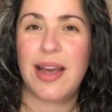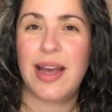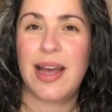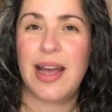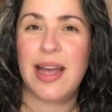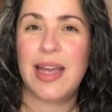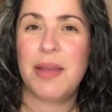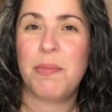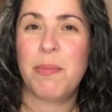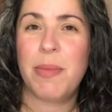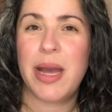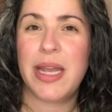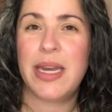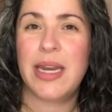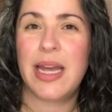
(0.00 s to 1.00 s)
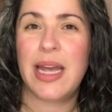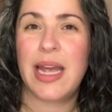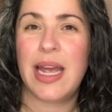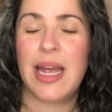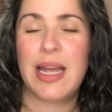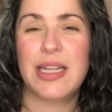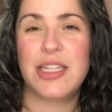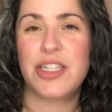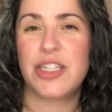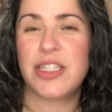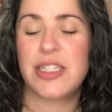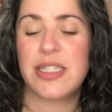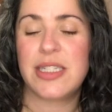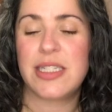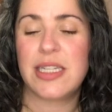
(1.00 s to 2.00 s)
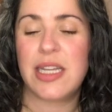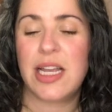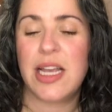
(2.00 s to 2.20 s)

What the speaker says: I might just